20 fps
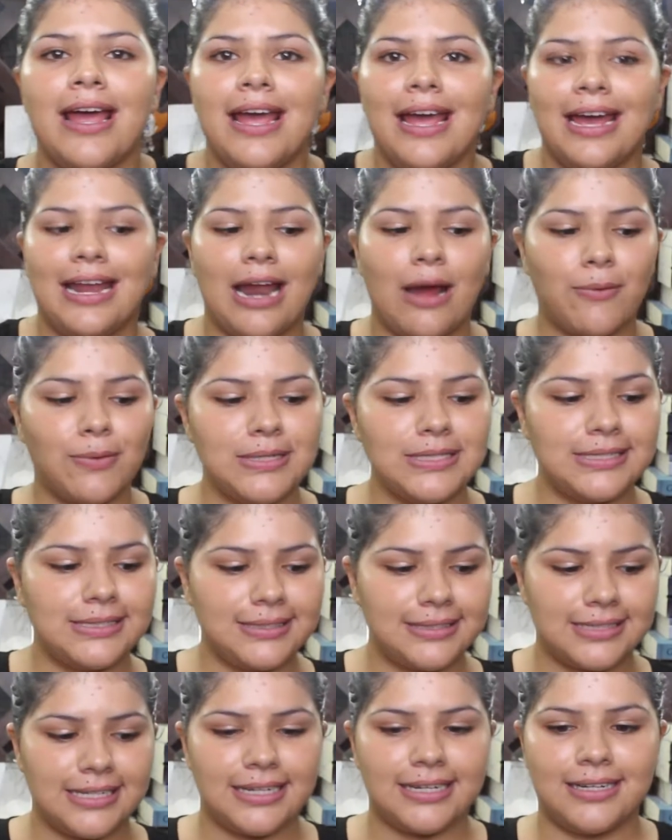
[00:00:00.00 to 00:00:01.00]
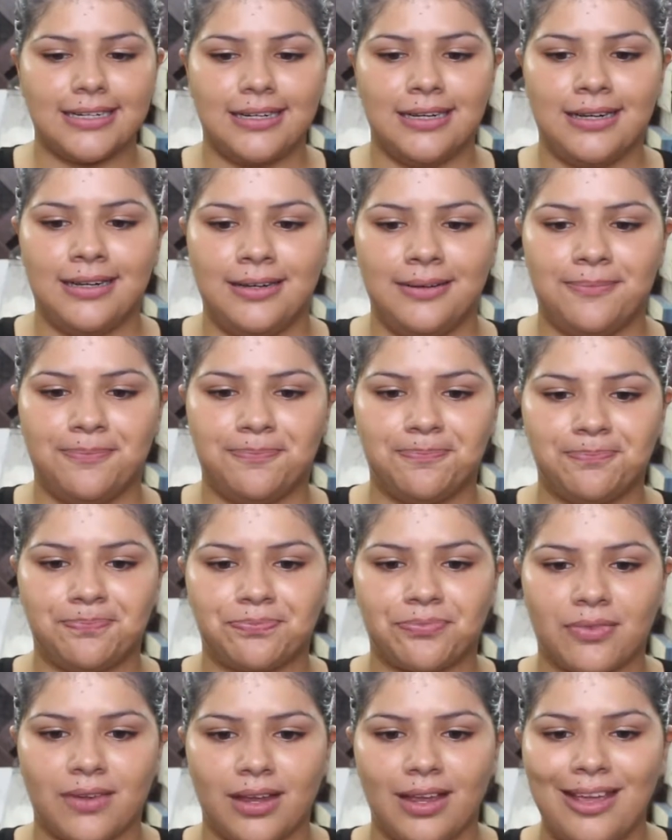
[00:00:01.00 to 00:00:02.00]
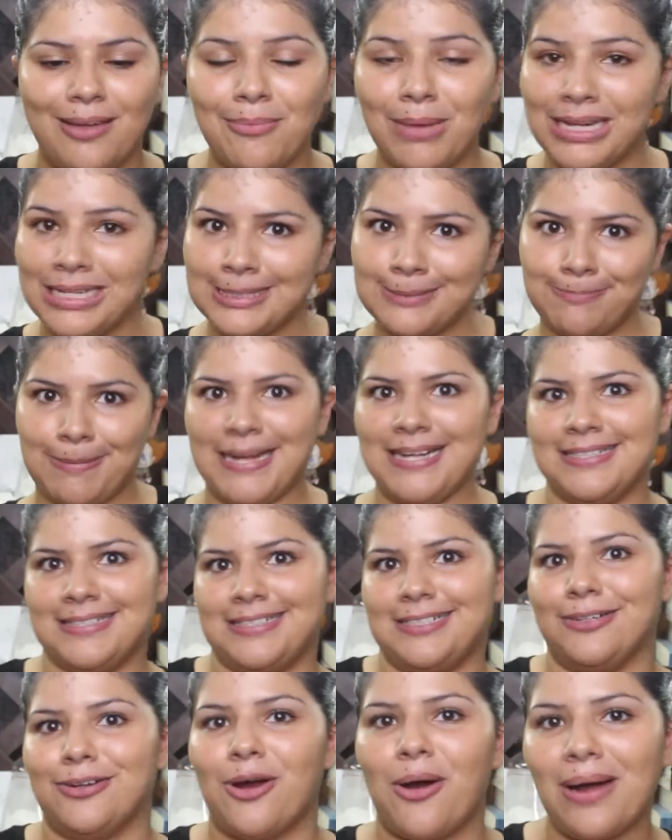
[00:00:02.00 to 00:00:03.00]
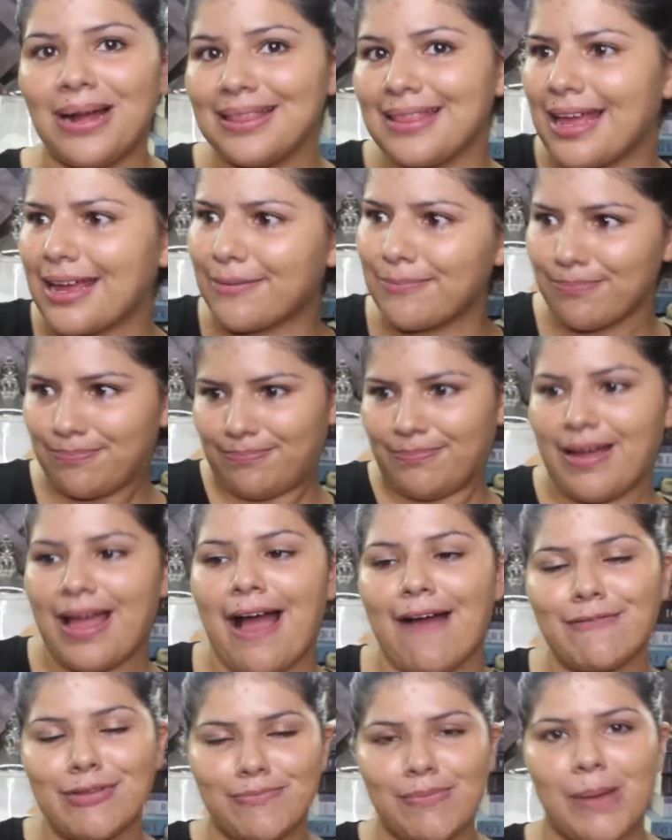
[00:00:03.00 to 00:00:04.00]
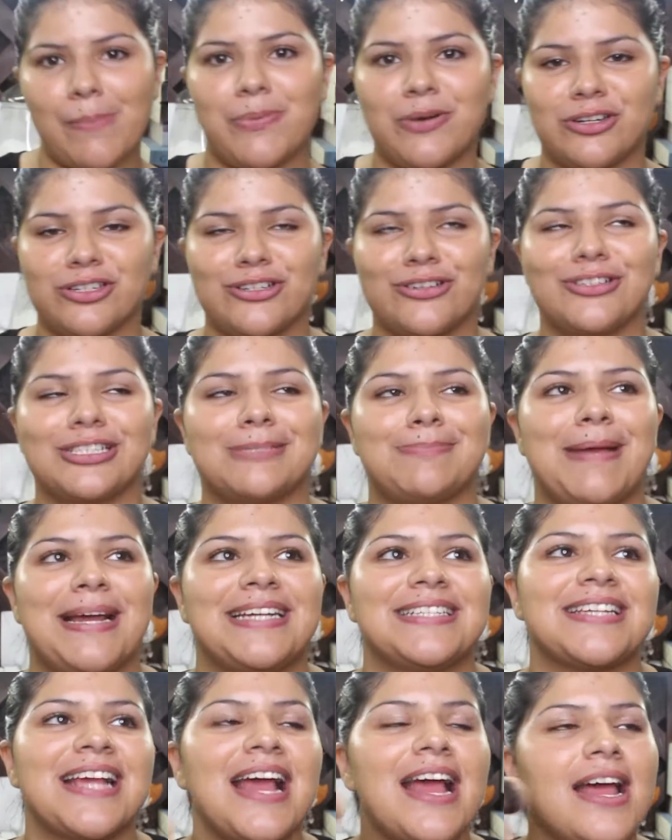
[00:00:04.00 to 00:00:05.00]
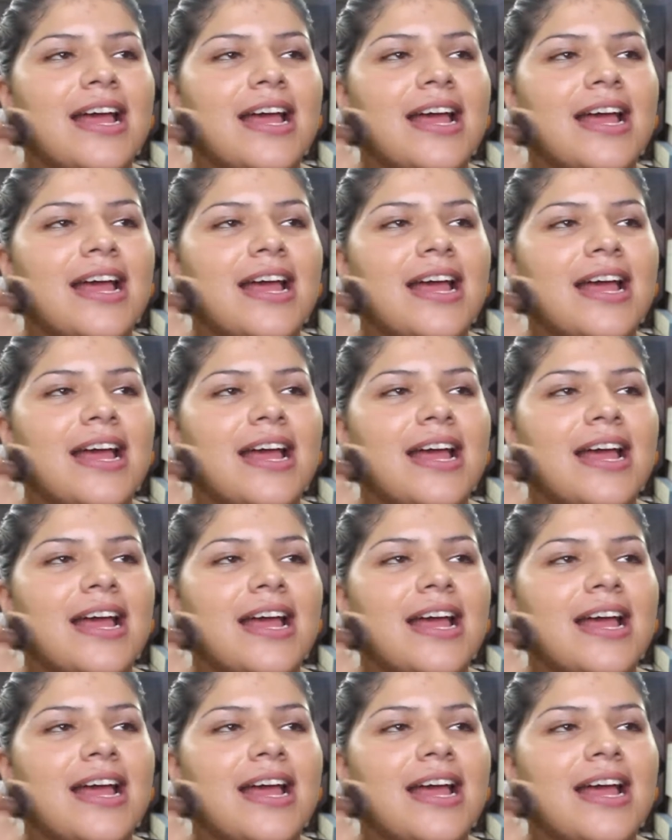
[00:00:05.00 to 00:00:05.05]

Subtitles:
And I was sitting in my space. I like having my personal space.